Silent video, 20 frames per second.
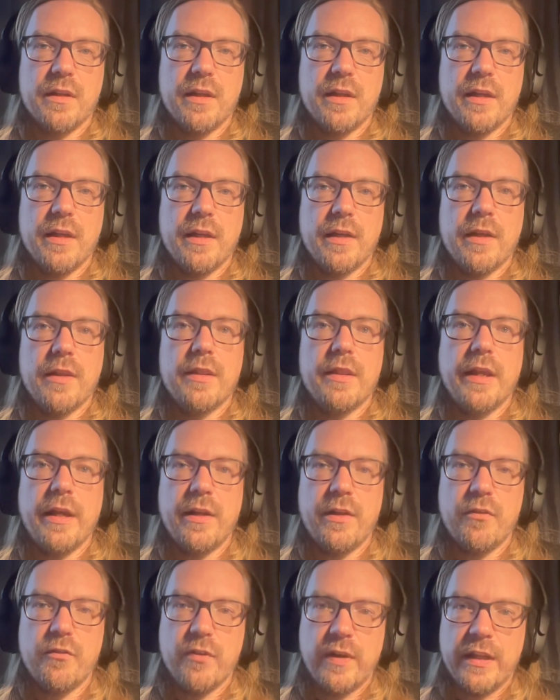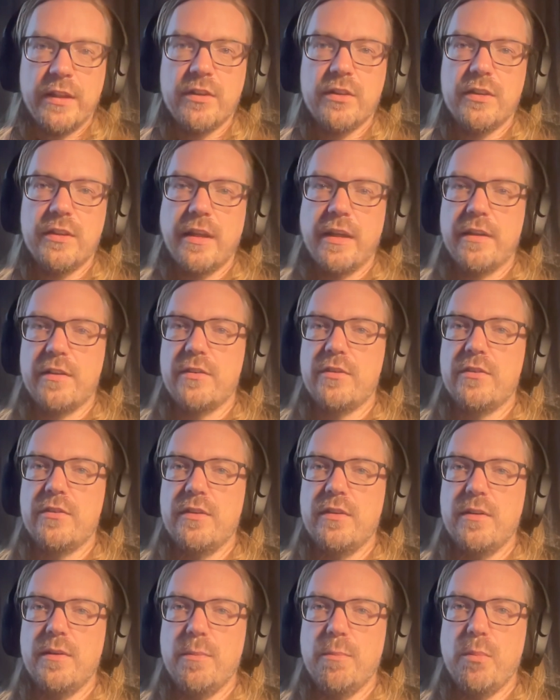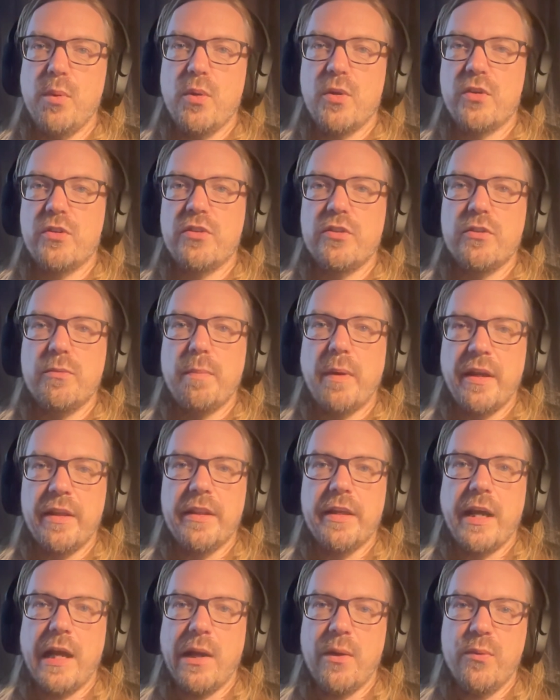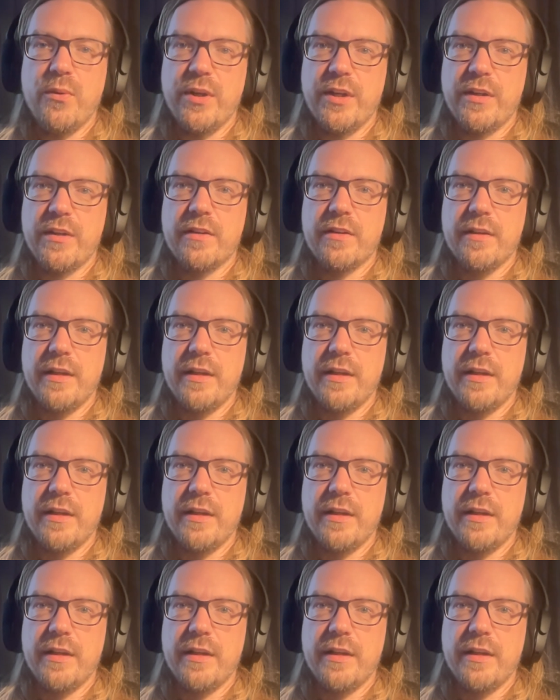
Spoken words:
then rent that box by the hour